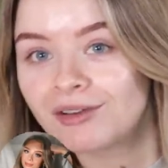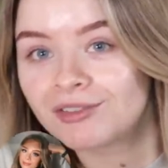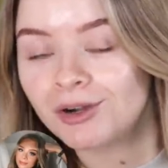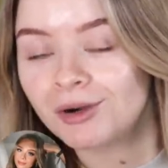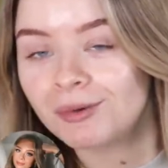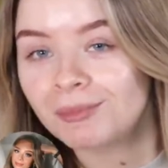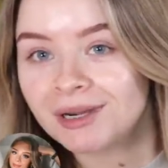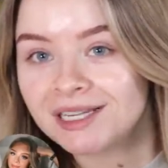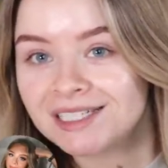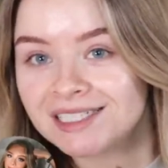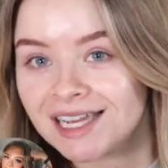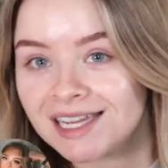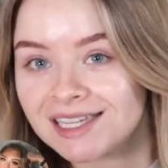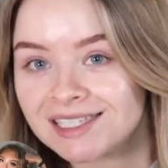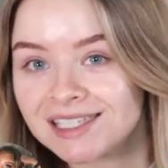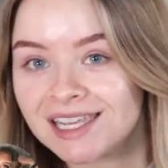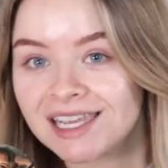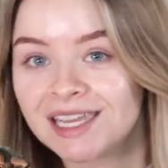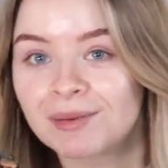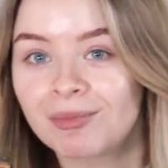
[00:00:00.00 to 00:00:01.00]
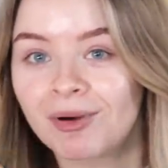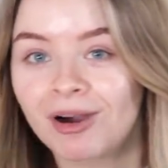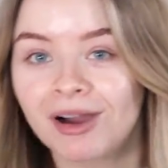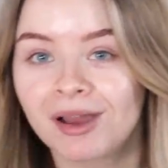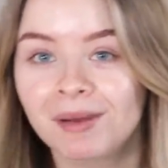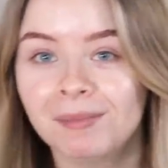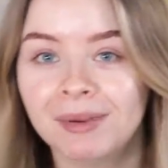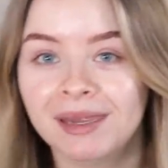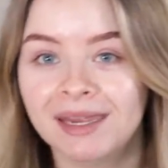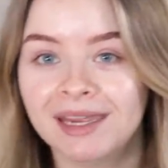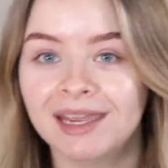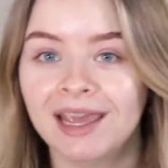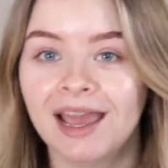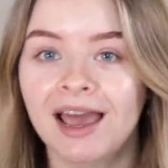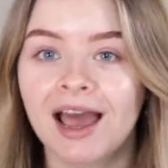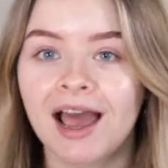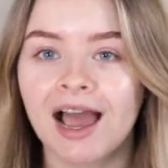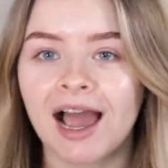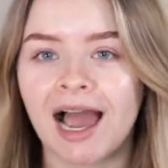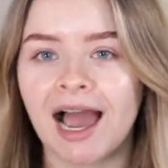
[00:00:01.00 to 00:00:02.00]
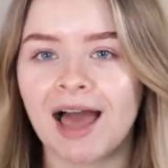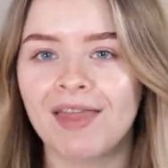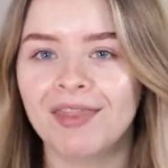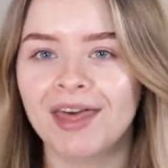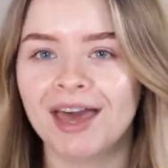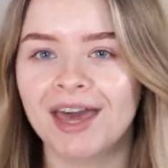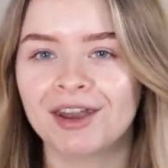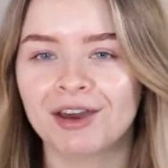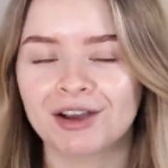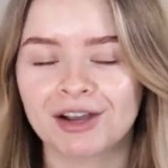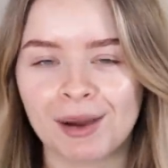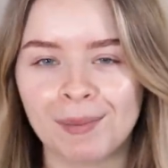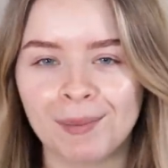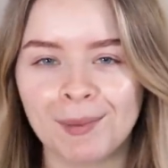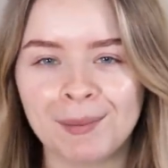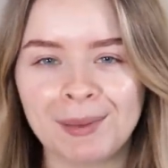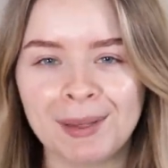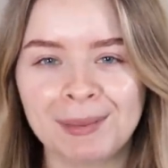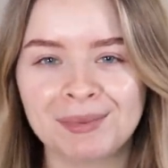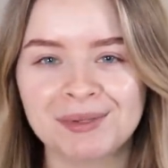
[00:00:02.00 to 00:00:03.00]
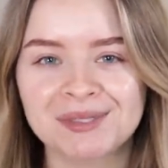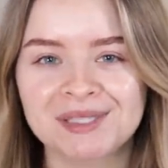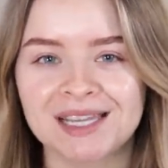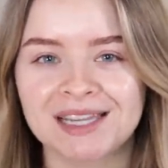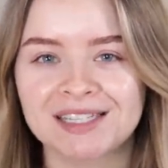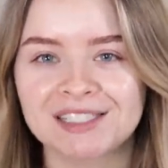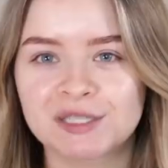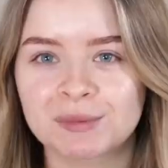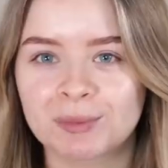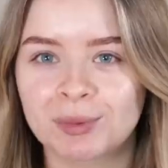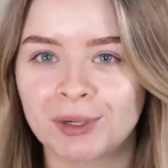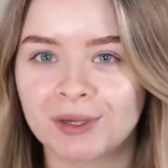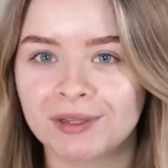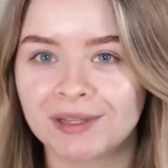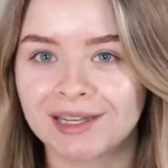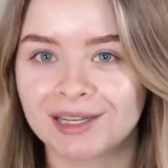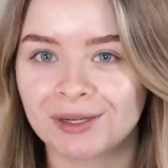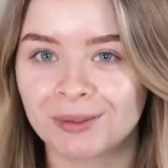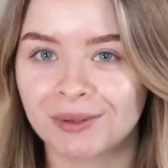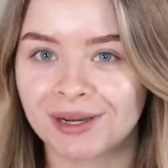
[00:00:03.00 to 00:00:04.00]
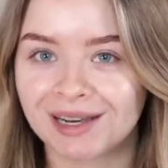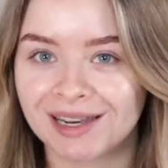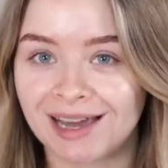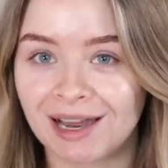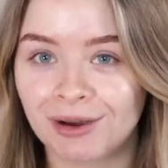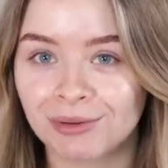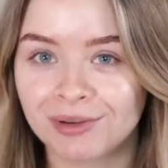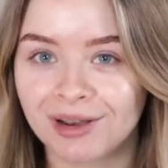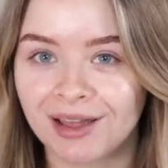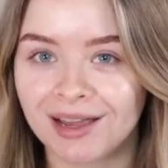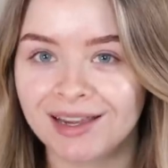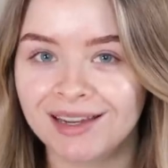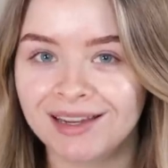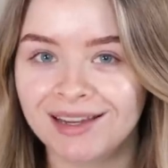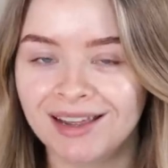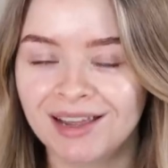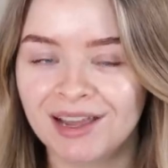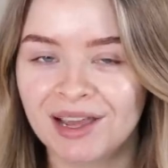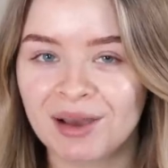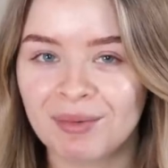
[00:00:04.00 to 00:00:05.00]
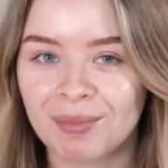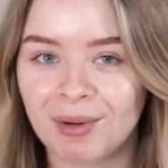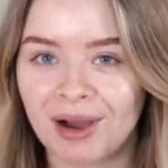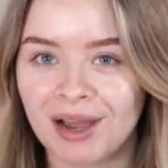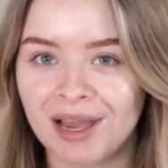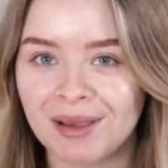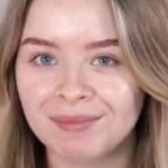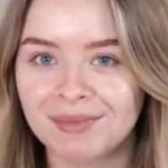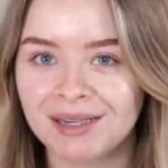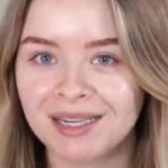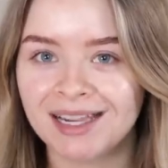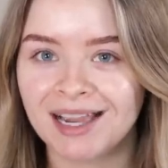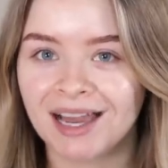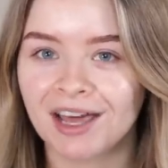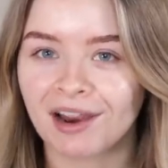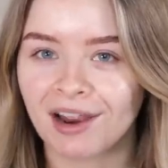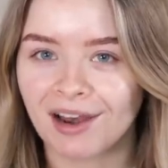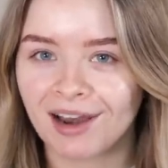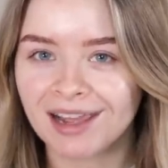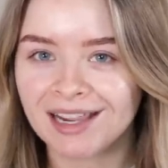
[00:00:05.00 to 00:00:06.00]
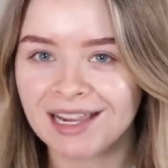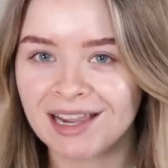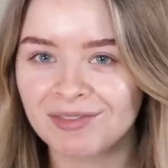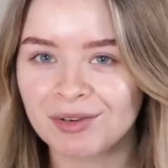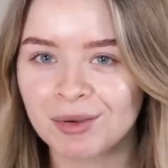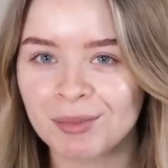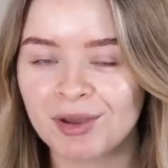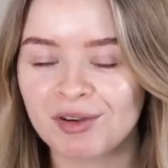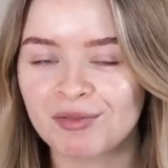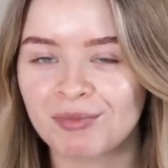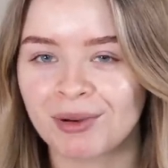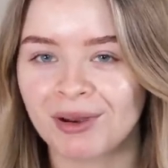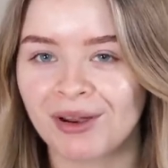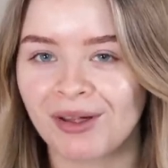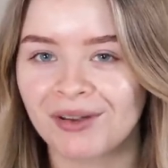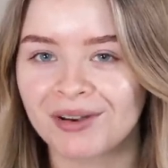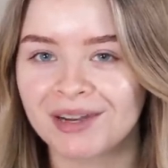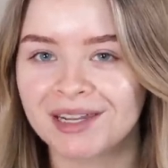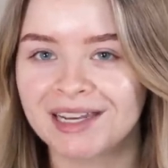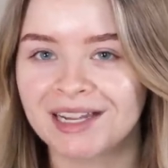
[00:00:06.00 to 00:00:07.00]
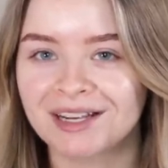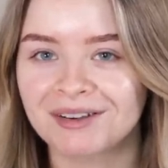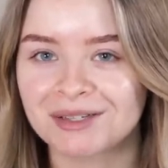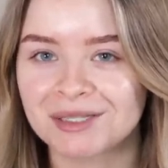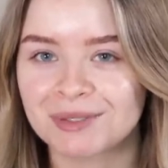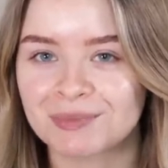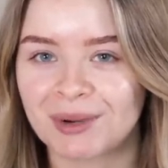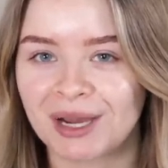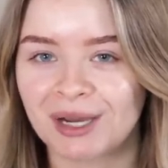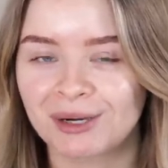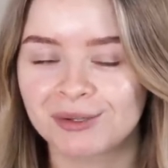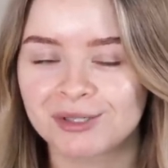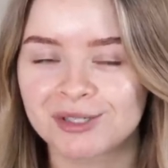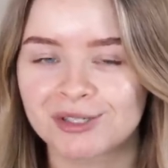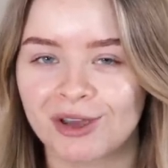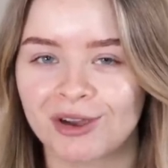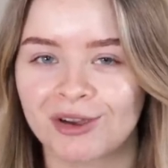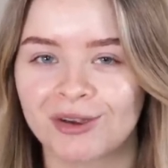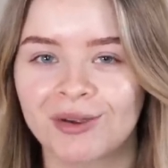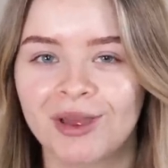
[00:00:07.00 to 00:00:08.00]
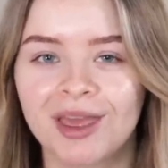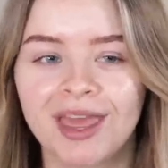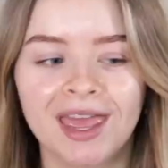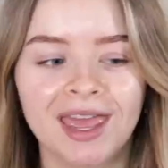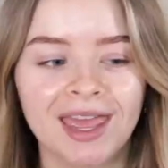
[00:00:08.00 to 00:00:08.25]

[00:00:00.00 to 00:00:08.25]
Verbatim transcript: I've got my desk here behind me and then a couple of people said to put the little cloud light behind me and I like having a bit of plant in here as well so